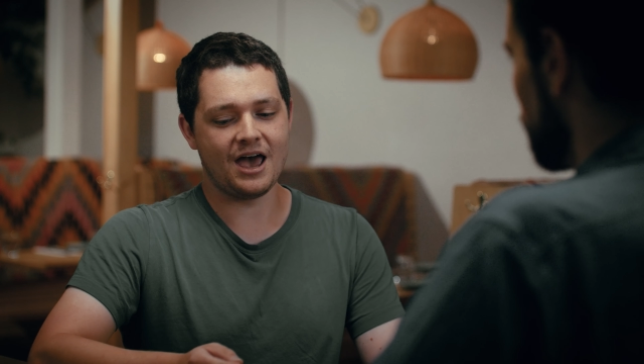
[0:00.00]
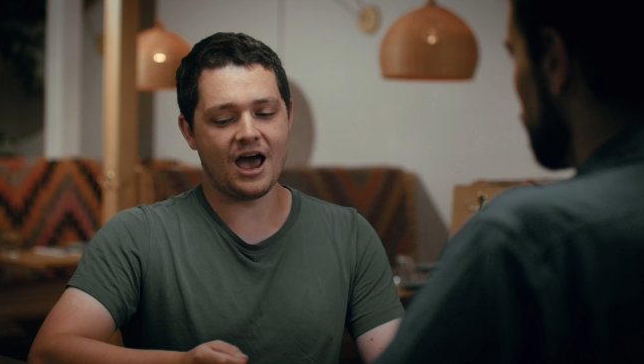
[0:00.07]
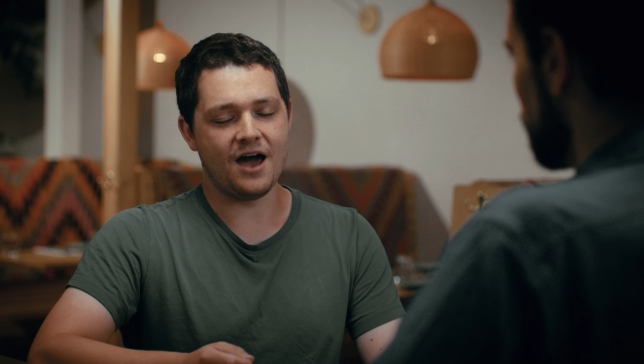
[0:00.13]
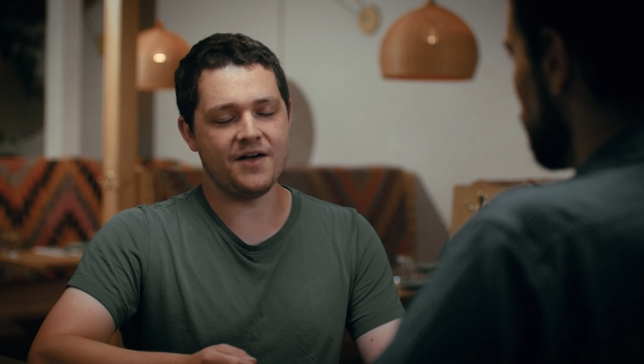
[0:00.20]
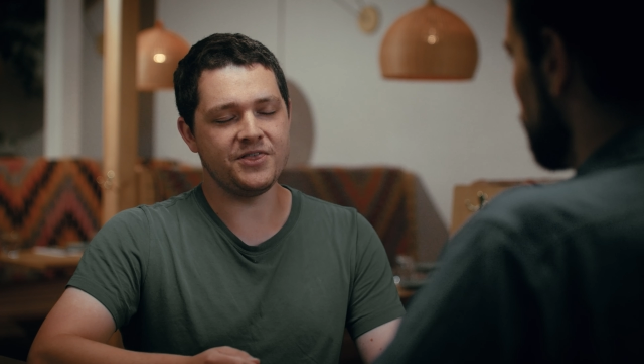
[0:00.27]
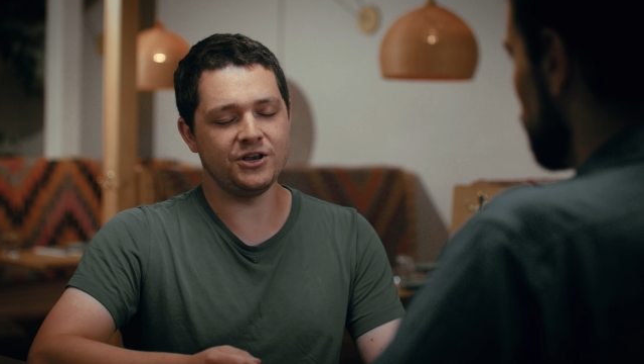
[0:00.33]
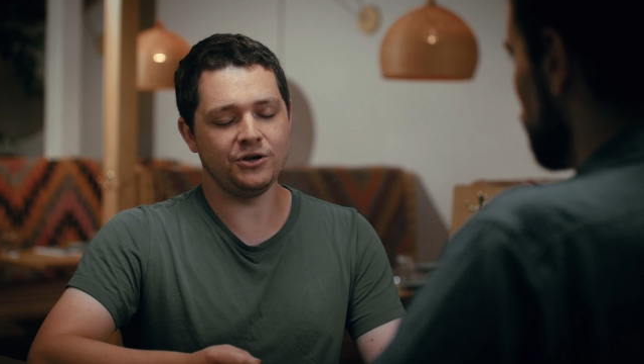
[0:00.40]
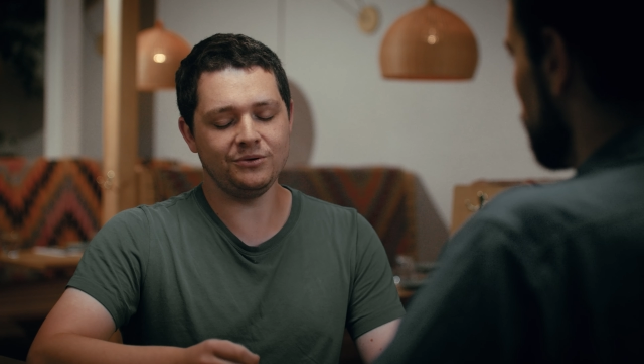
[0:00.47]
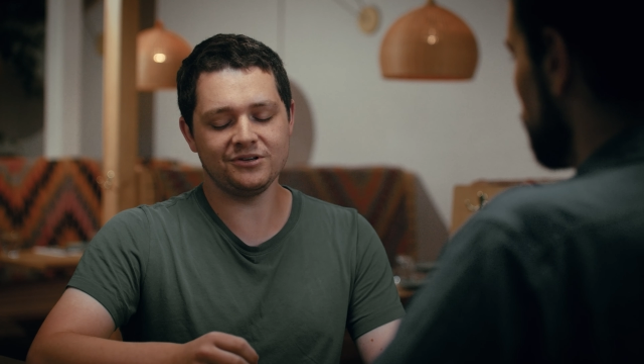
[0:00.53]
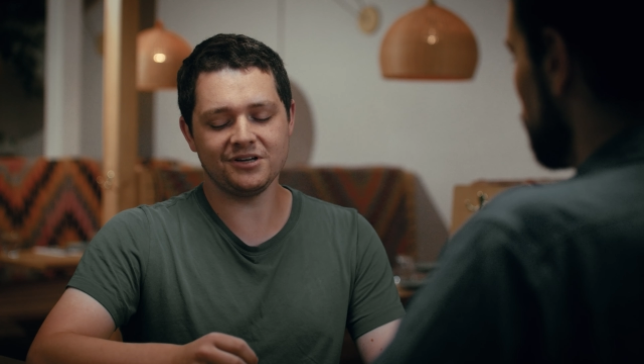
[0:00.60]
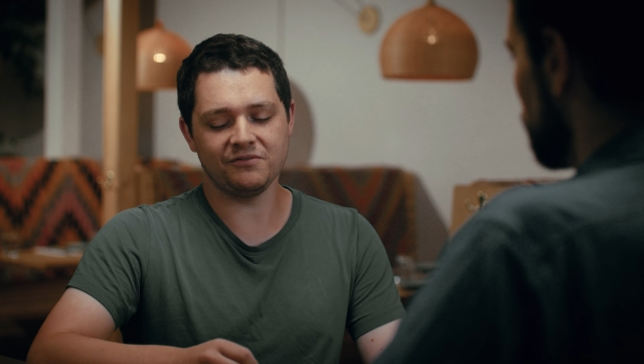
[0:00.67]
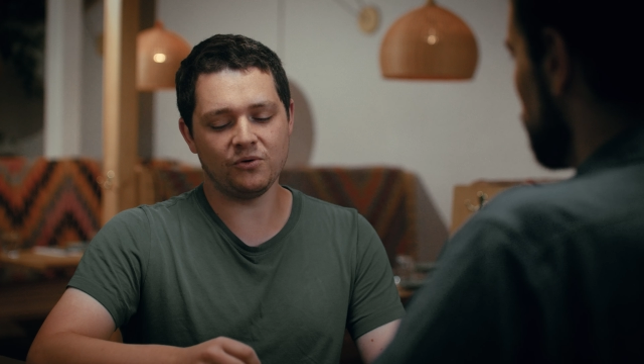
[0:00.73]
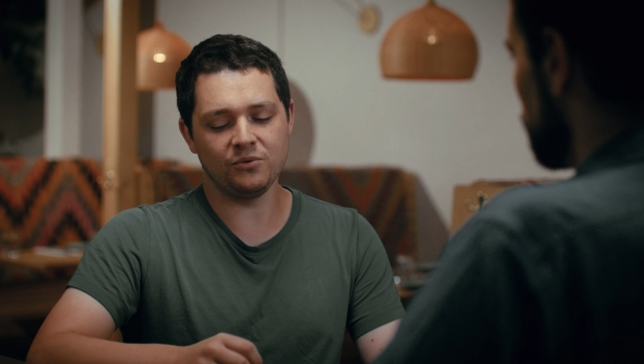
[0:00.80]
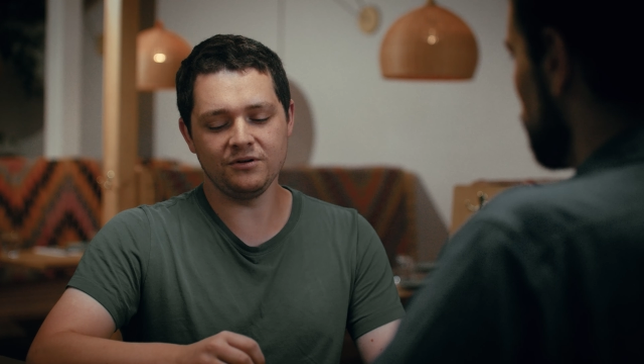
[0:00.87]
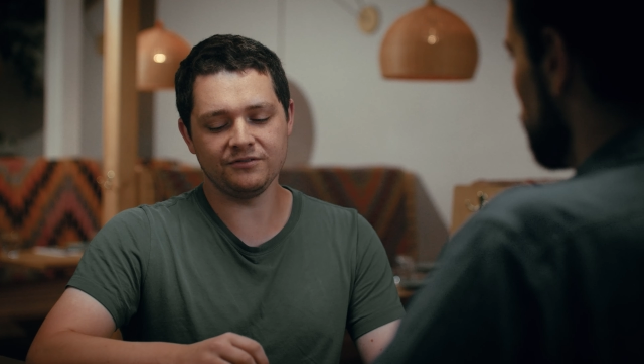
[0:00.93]
and then you need to
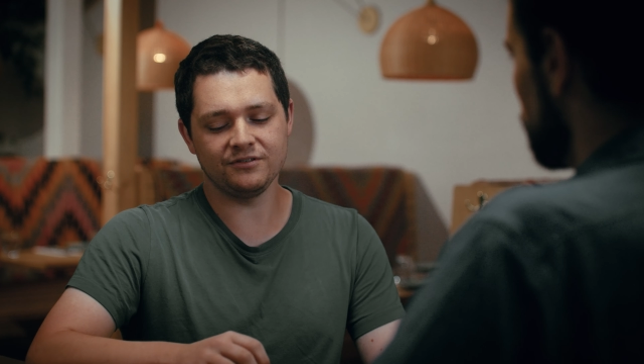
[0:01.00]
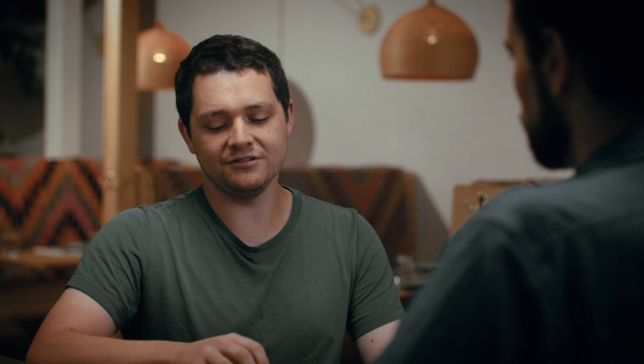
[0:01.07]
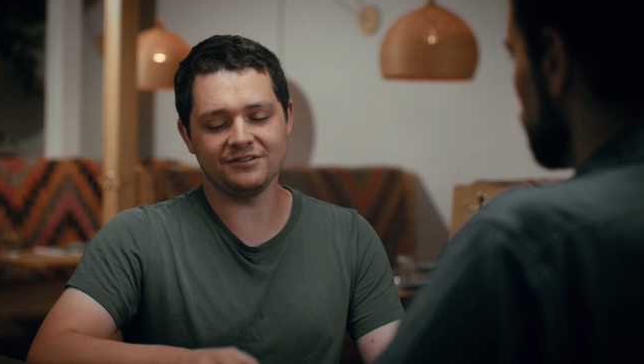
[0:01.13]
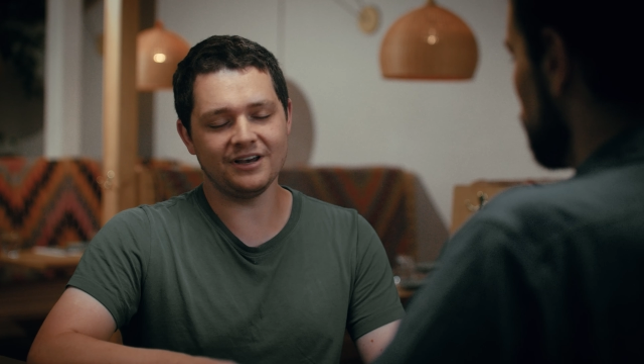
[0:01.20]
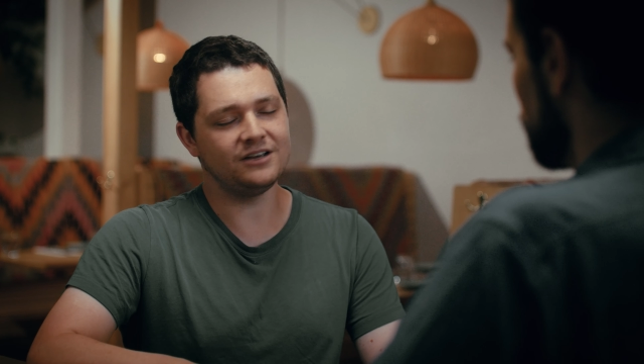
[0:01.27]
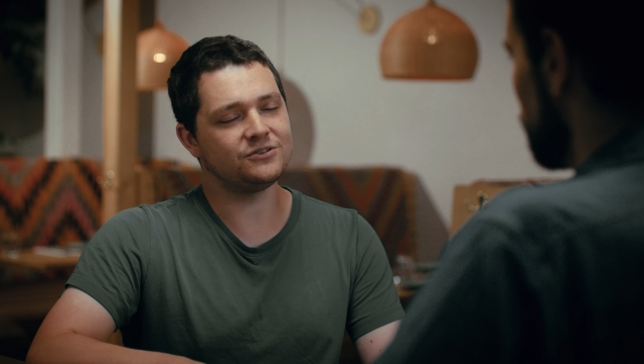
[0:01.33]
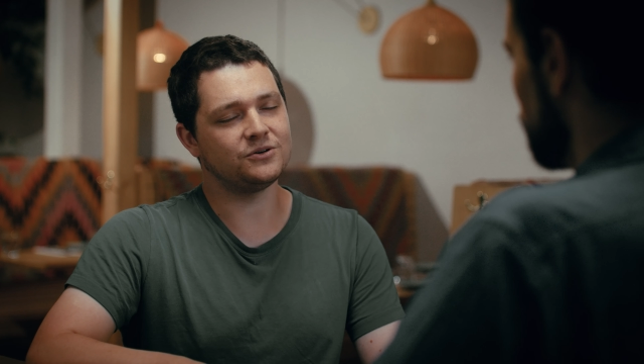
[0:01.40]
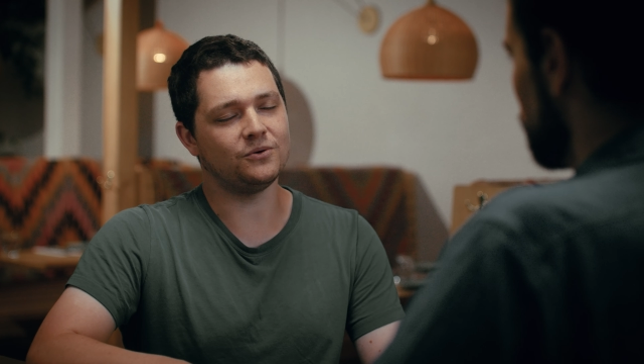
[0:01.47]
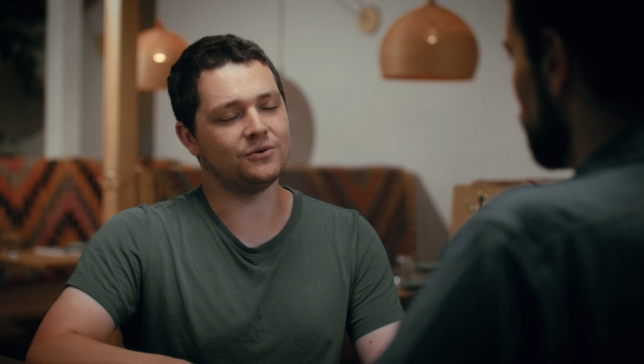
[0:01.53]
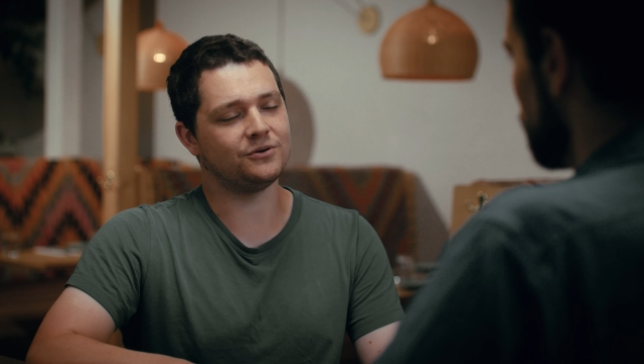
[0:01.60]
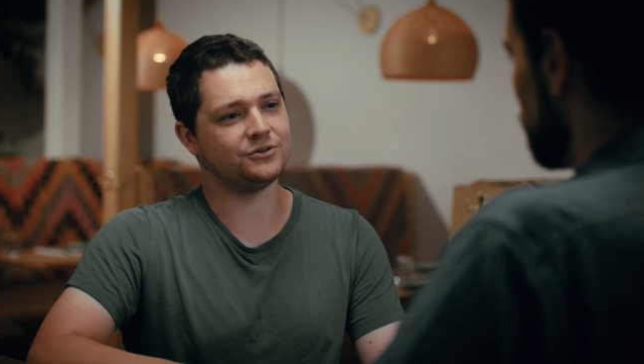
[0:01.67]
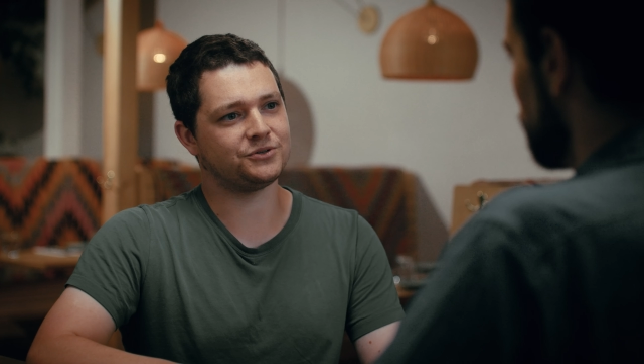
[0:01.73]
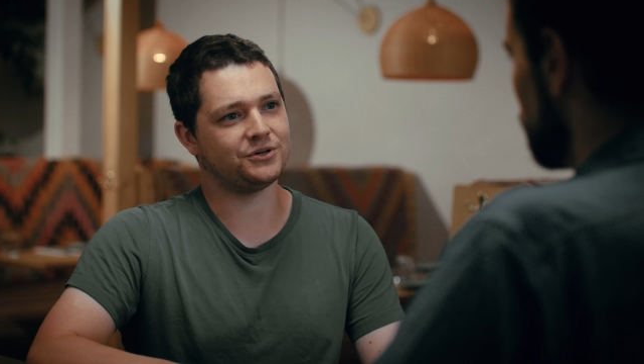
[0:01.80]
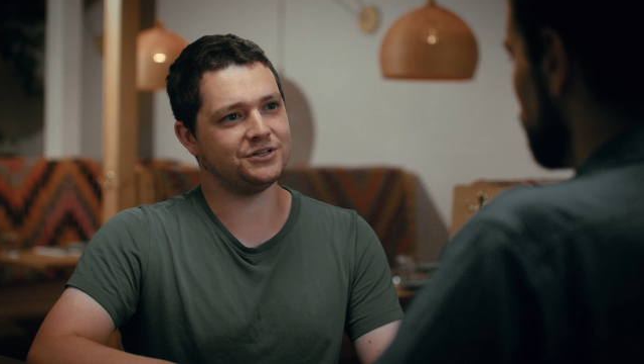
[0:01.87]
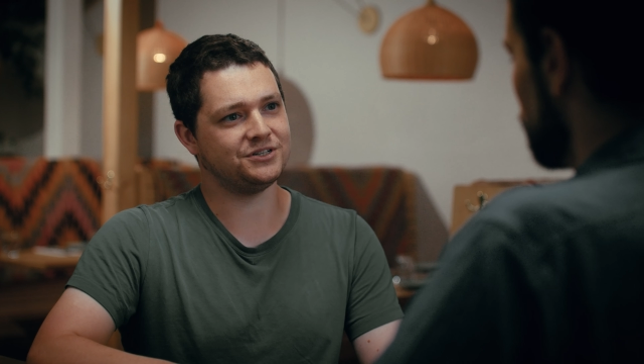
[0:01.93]
have all of the data
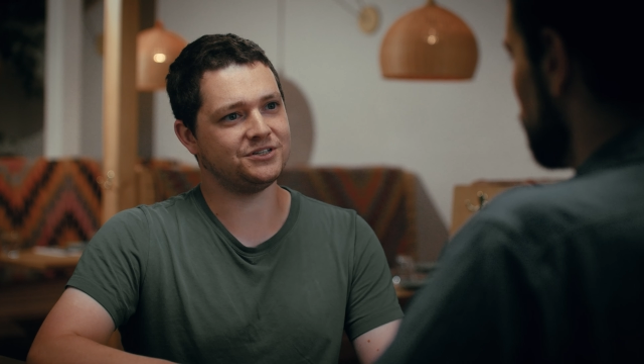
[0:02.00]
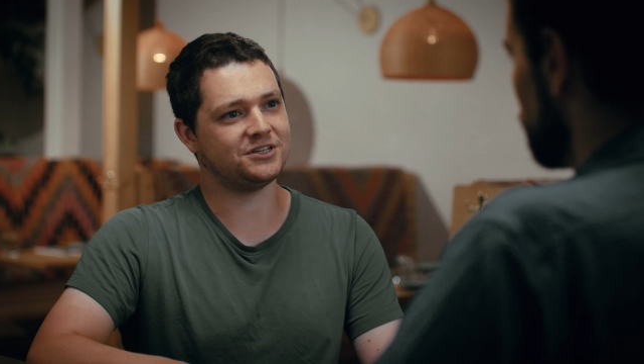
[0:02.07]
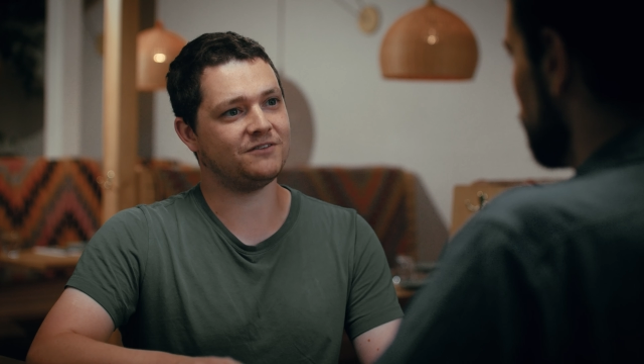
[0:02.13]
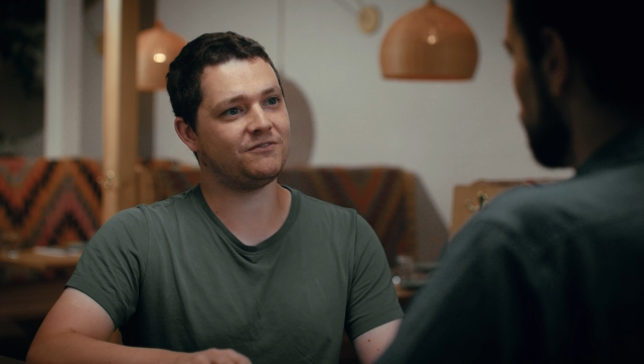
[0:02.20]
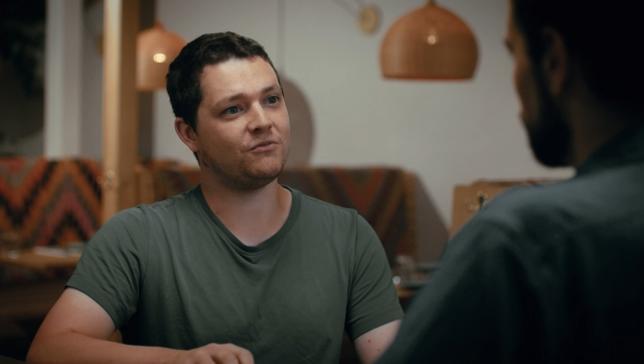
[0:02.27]
orchestration stuff